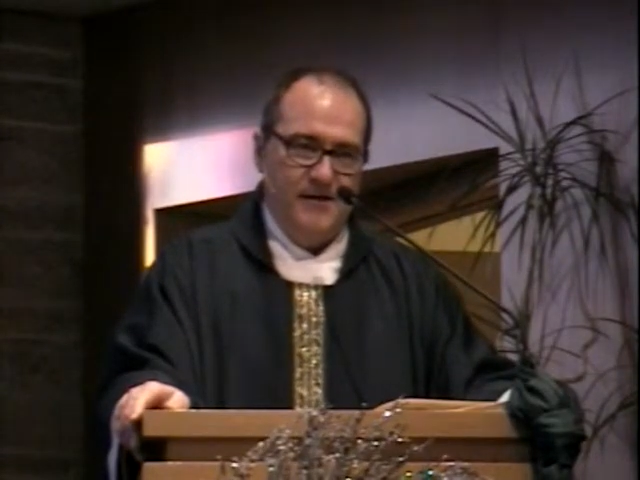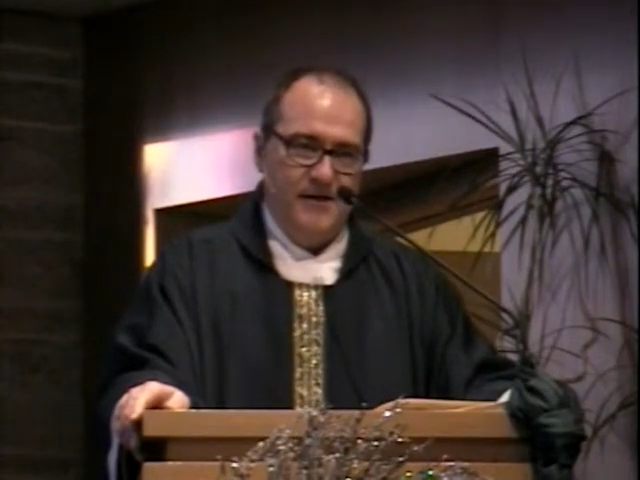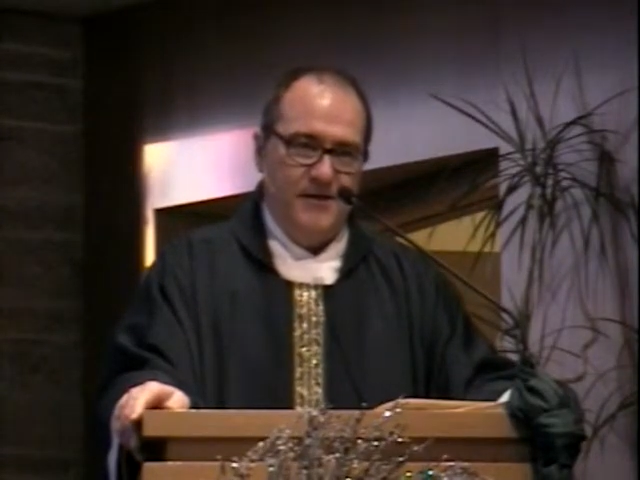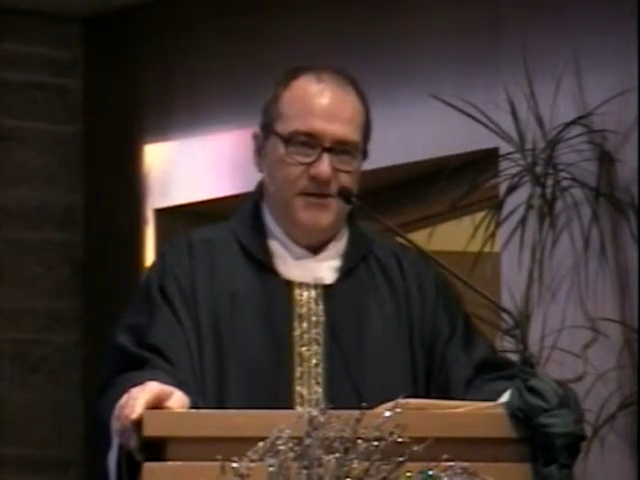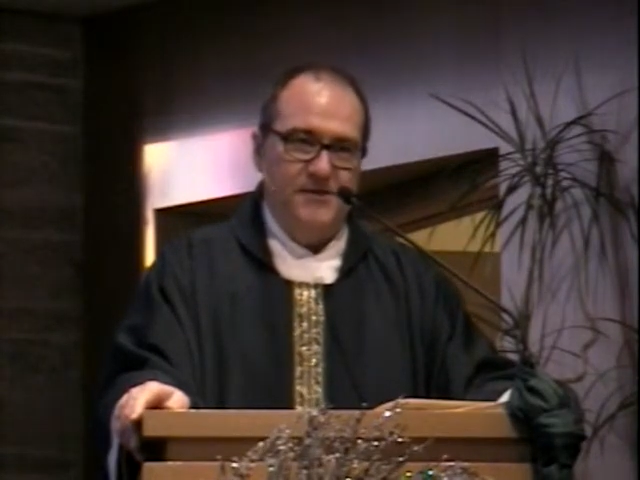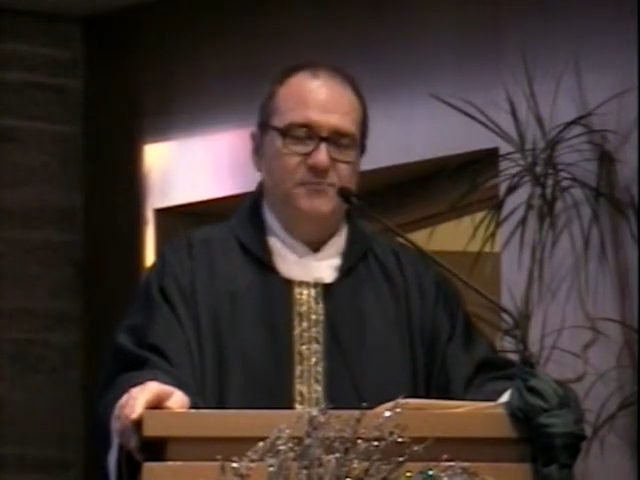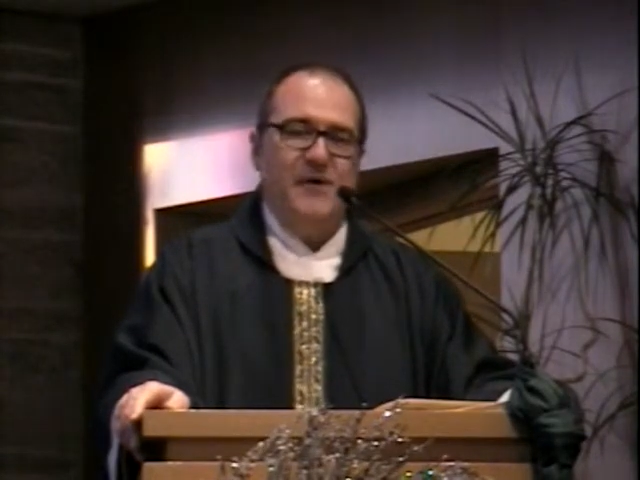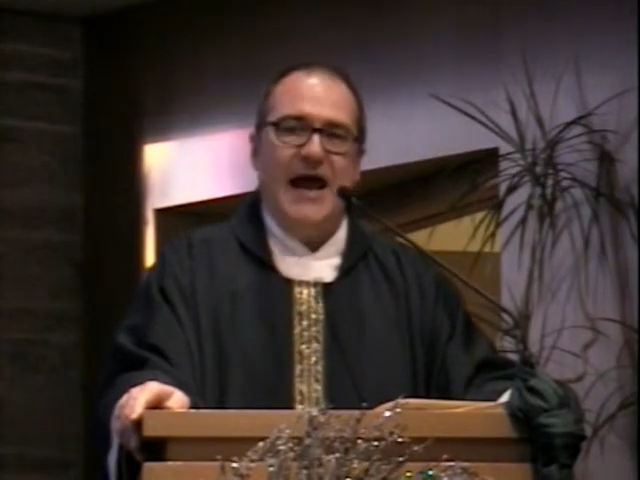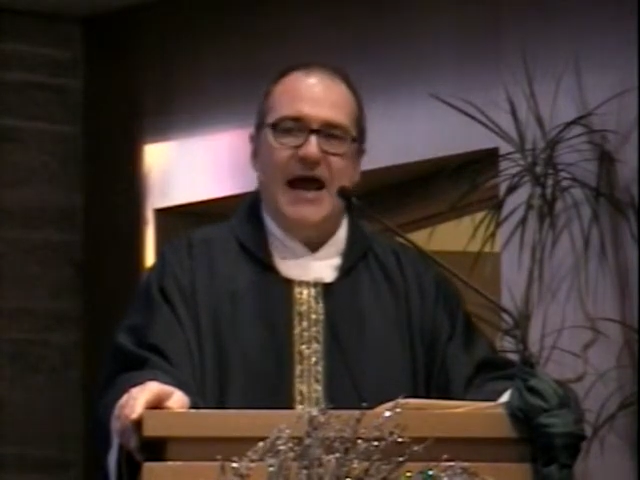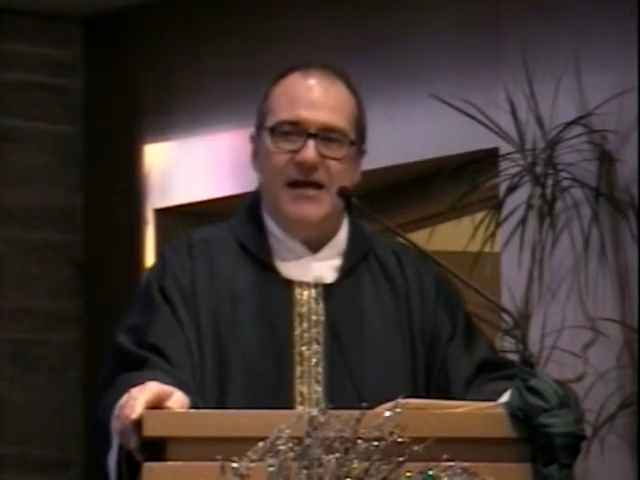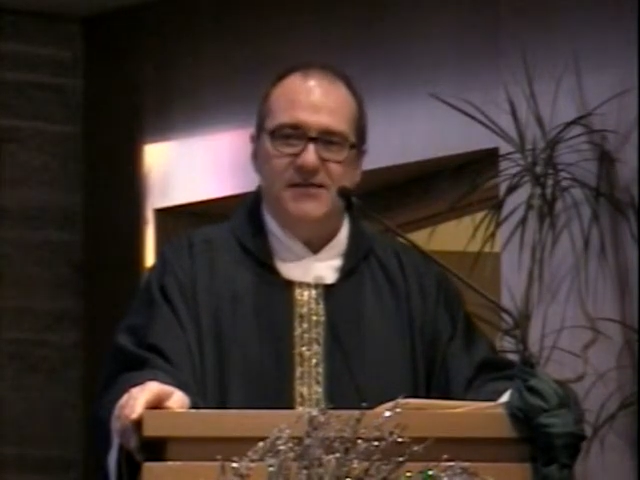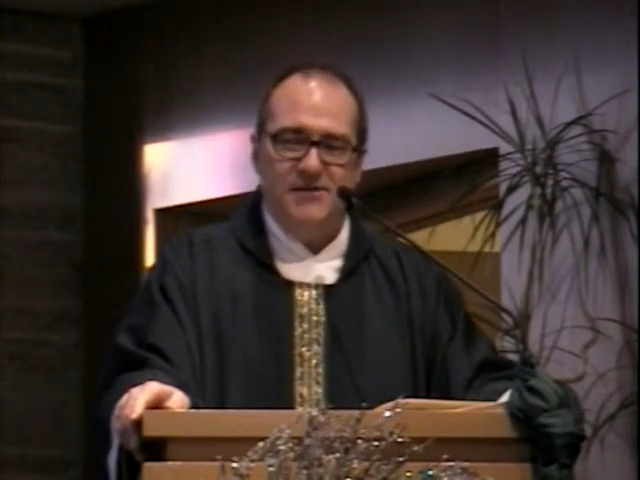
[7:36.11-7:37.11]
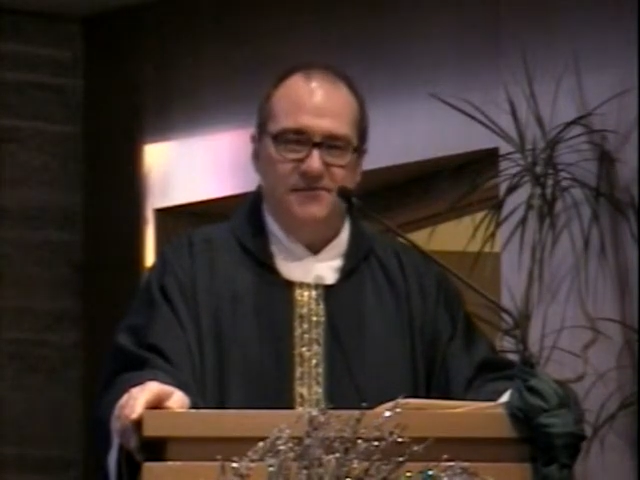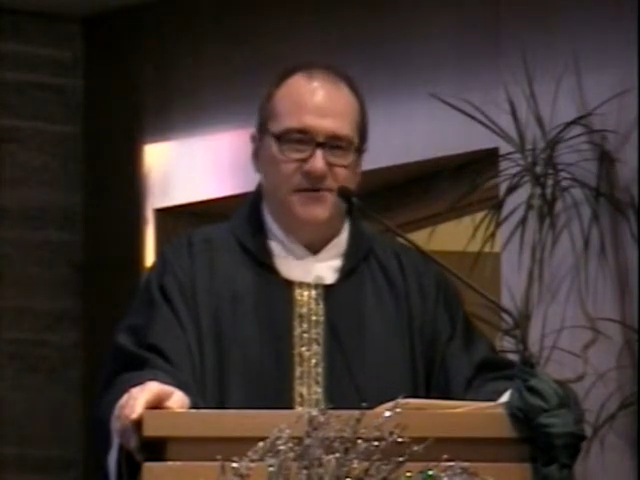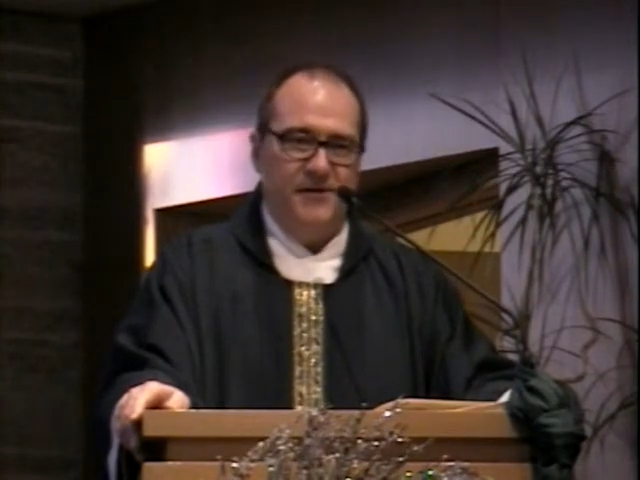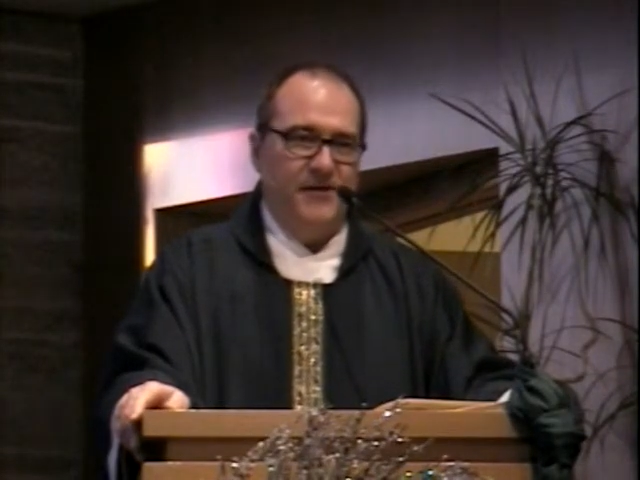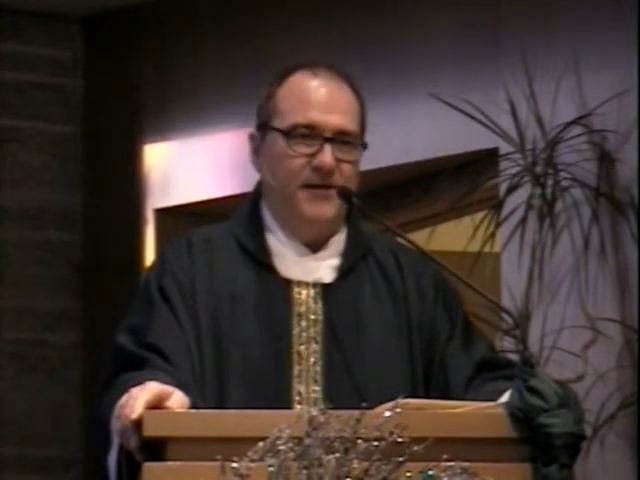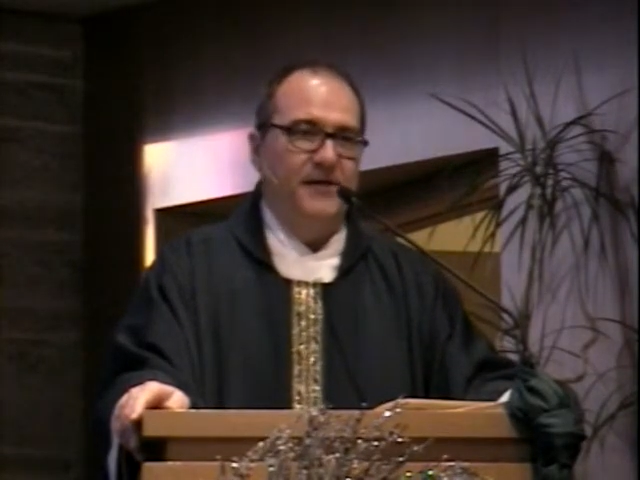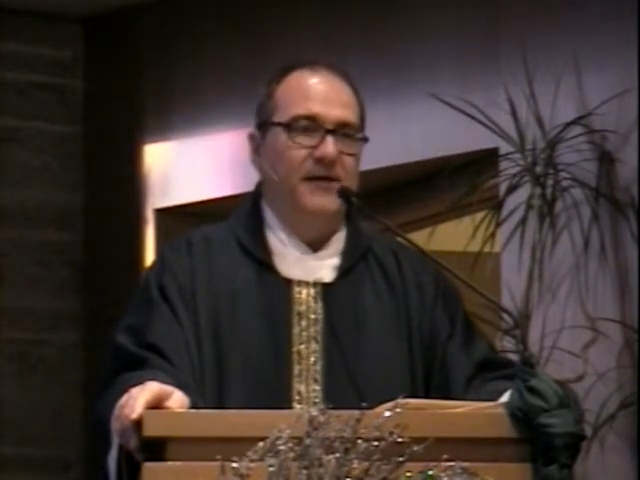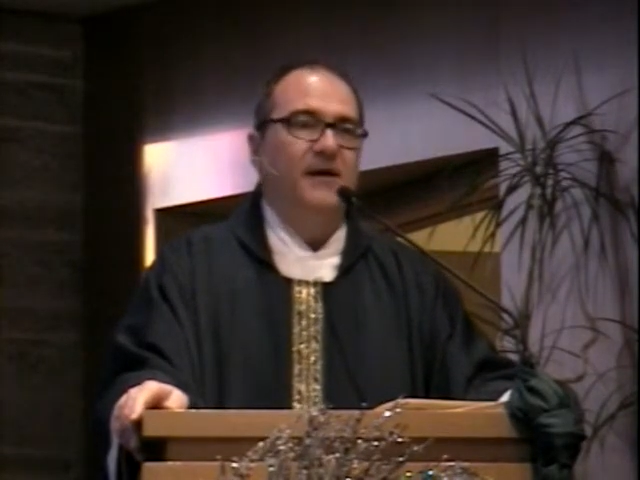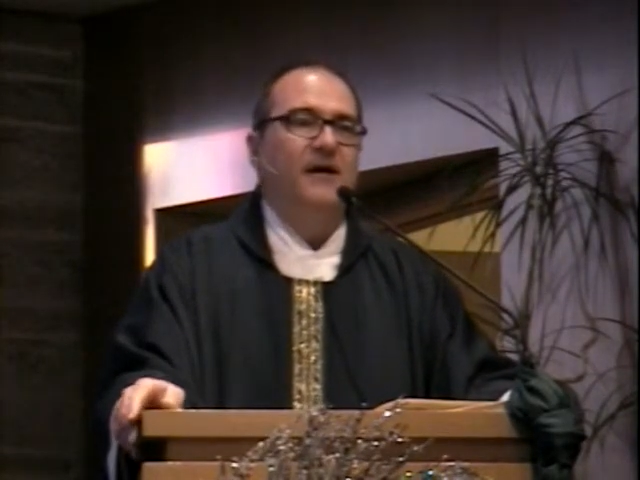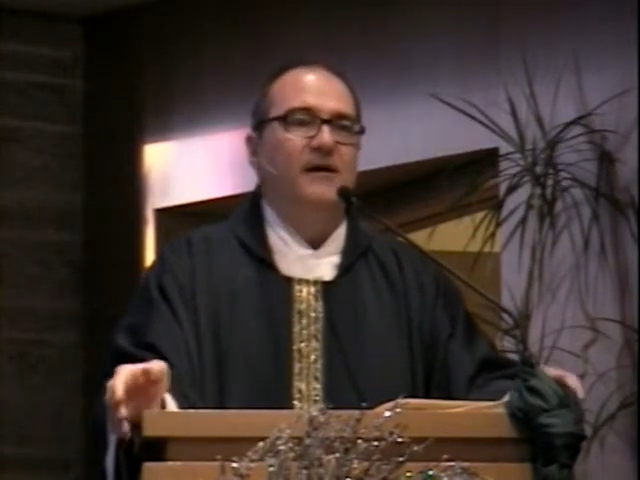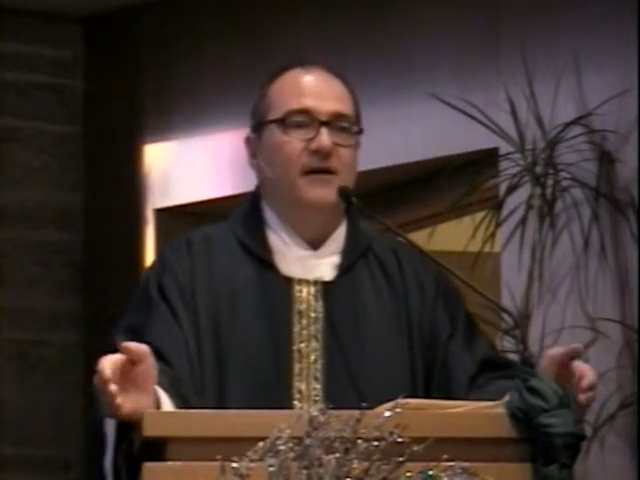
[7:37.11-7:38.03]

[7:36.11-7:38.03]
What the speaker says: And just passively